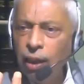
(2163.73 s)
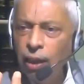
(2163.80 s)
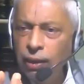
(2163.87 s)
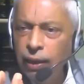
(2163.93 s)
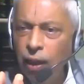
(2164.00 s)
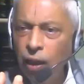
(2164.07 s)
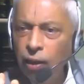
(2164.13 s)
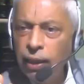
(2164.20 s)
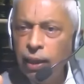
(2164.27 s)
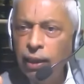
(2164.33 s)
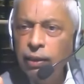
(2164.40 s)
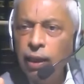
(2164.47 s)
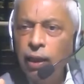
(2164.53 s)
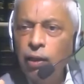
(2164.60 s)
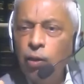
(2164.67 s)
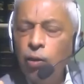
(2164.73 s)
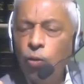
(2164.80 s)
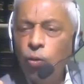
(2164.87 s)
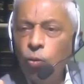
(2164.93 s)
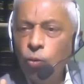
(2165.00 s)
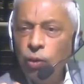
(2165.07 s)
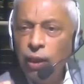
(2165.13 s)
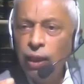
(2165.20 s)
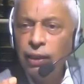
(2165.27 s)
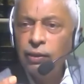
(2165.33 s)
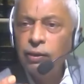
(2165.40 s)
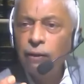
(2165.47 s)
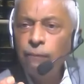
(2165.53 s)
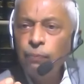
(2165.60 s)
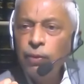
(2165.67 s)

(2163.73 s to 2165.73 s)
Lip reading: that they are entitled to is